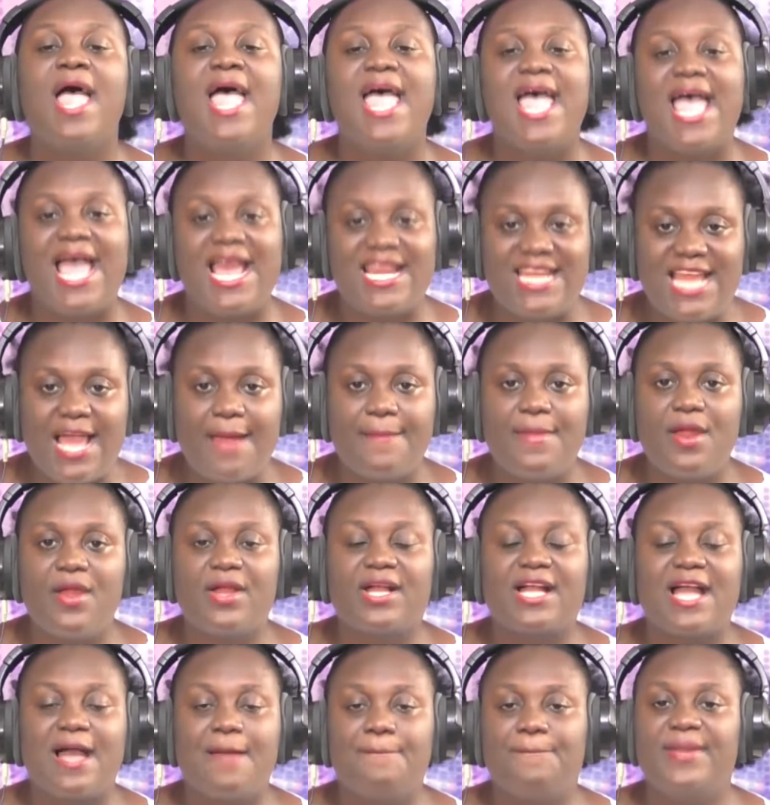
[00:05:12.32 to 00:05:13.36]
and
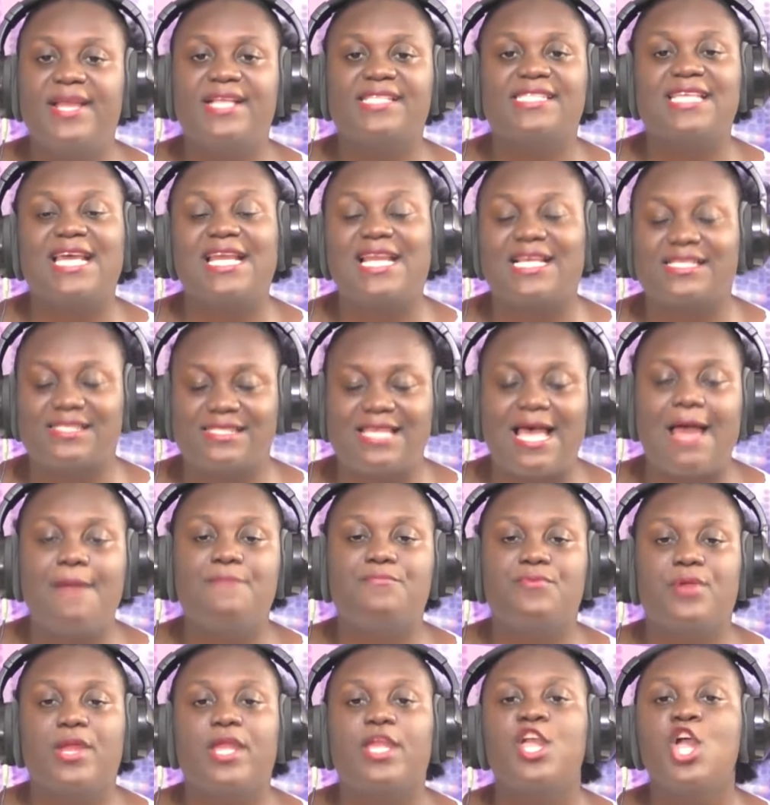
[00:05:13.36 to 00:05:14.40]
American paint and a
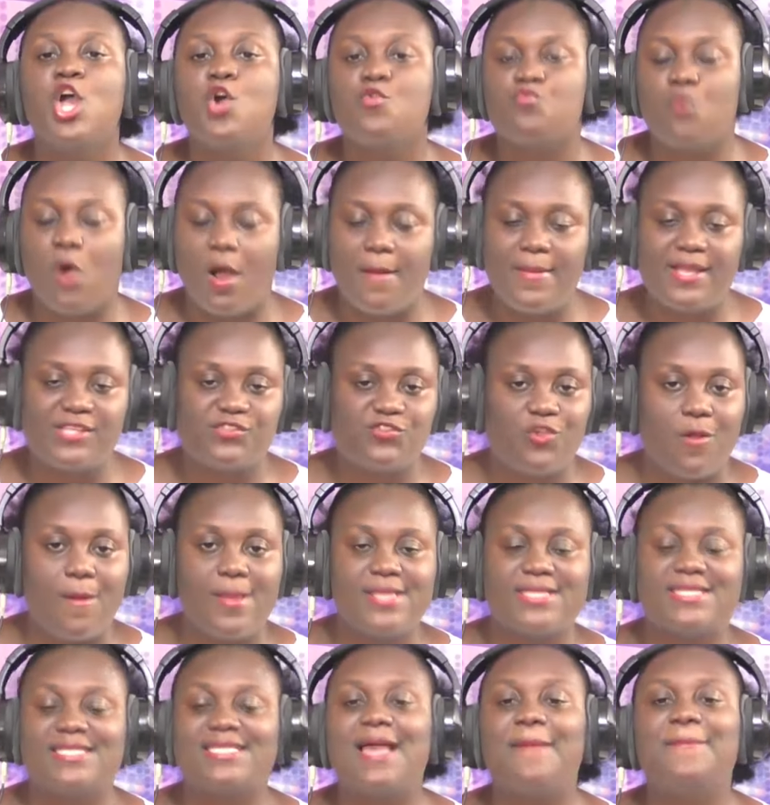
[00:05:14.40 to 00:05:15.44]
sabre wo ma so
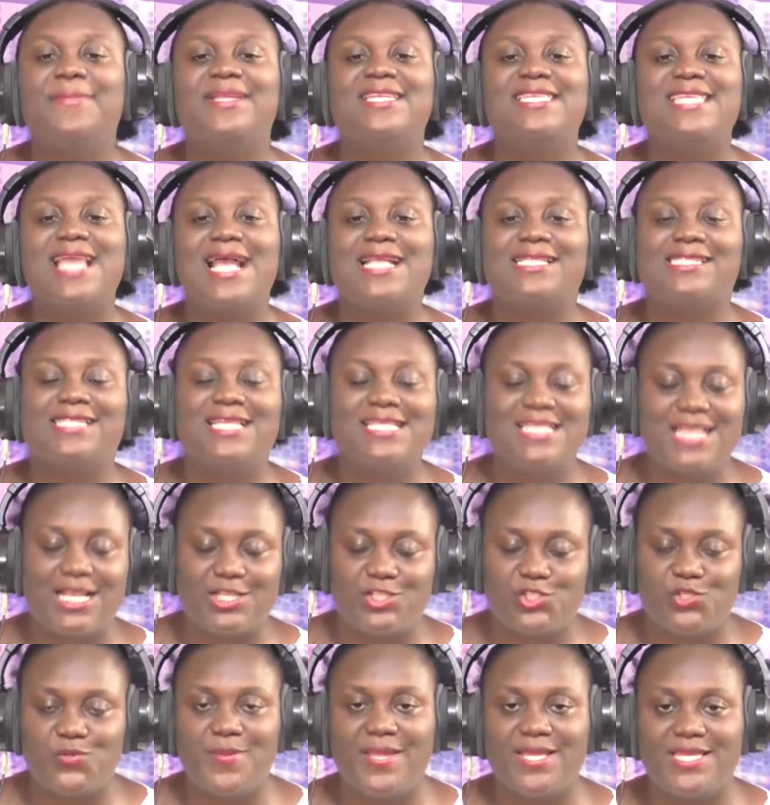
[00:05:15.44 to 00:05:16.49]
asia am media teacher
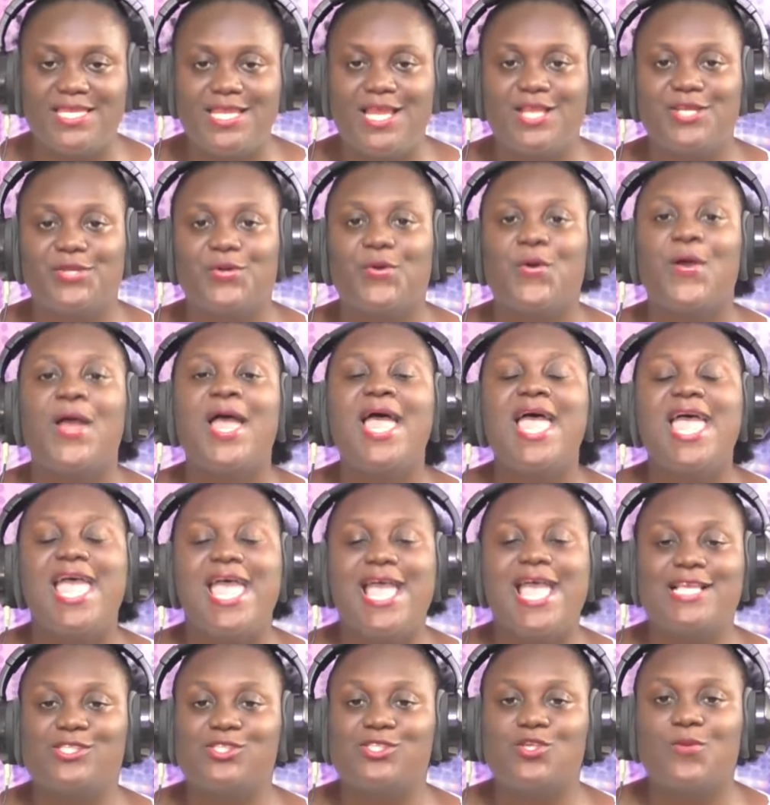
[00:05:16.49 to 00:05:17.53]
chi media no
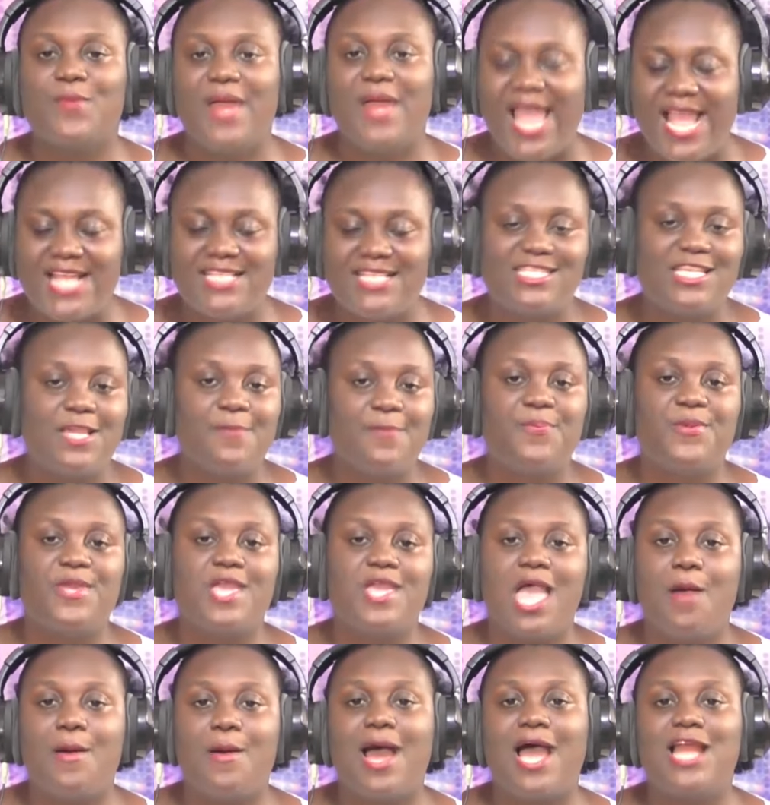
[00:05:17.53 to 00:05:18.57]
esom ATP e
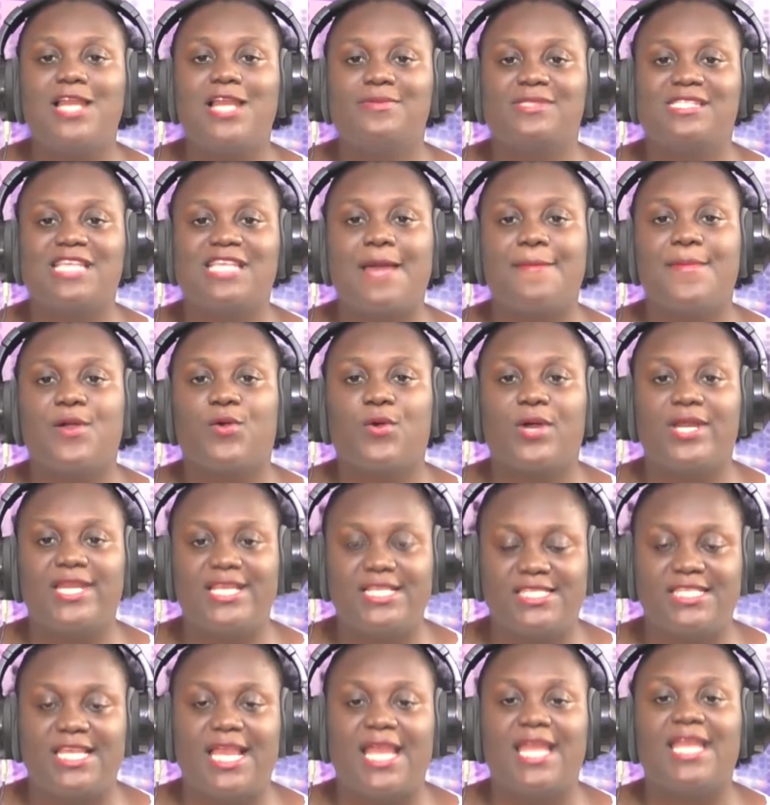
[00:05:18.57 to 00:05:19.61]
wa hanim sia me kon
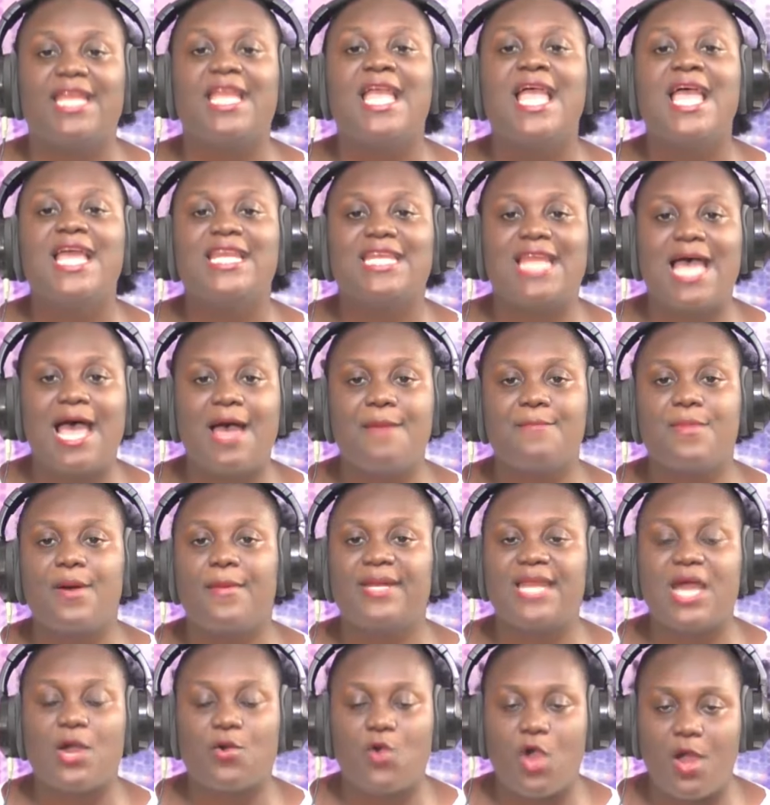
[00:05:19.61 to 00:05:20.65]
nchen na mama
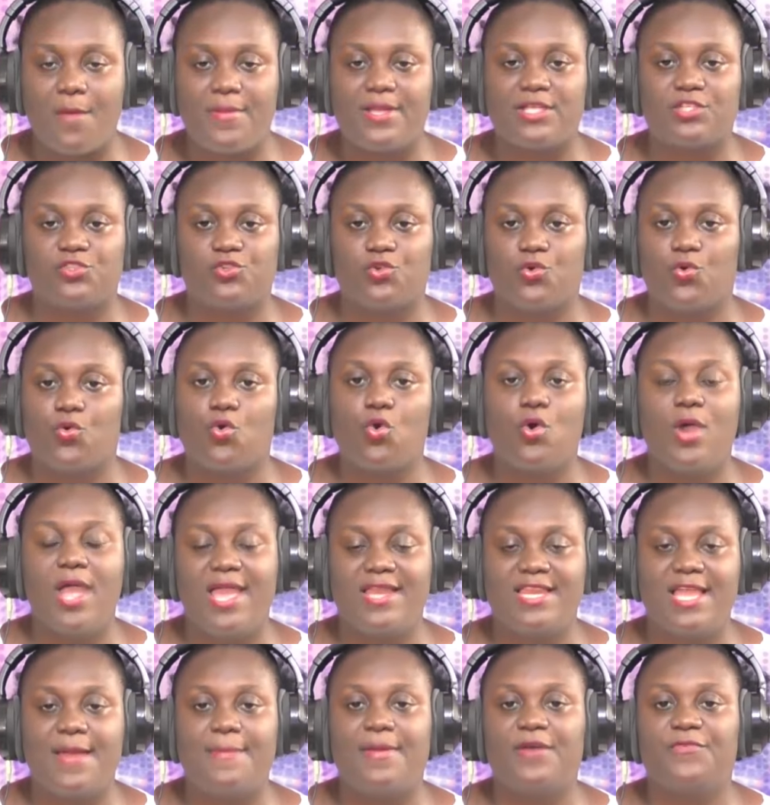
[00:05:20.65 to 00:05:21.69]
na kwa ba shonko e
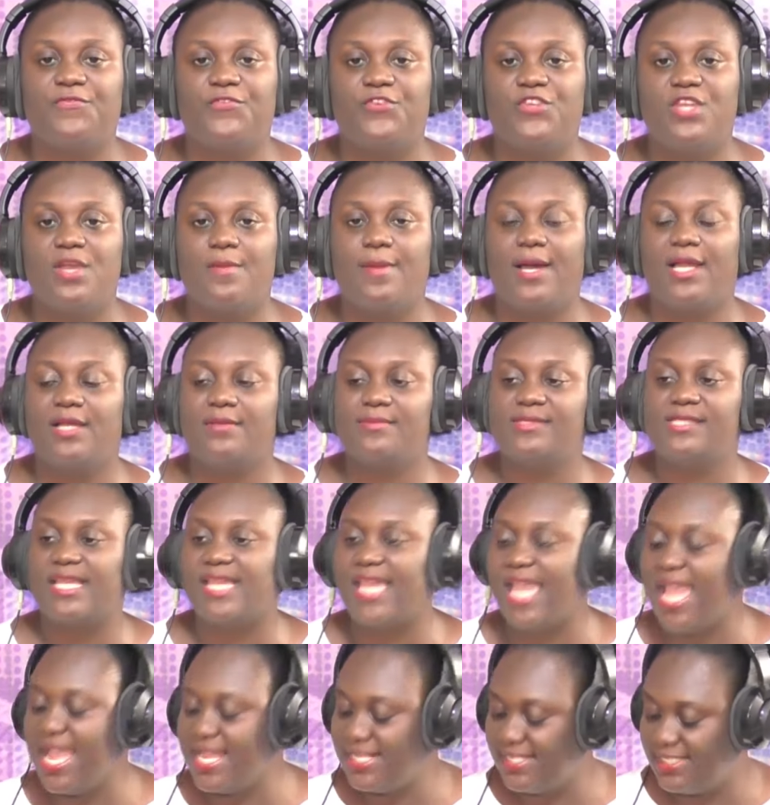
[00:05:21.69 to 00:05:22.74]
dia ba fidie ma hanim sei
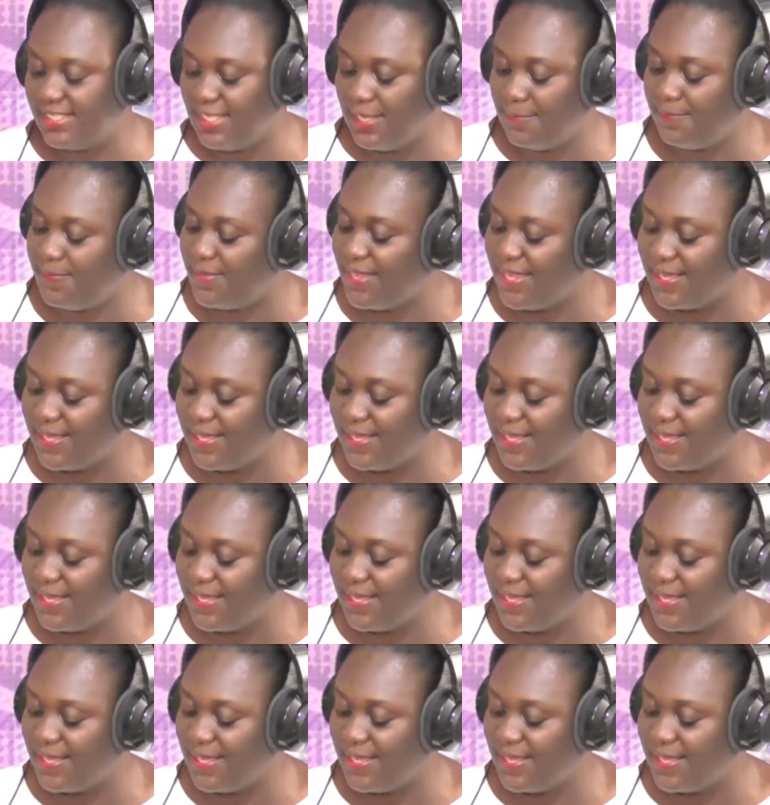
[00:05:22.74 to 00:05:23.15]
ATP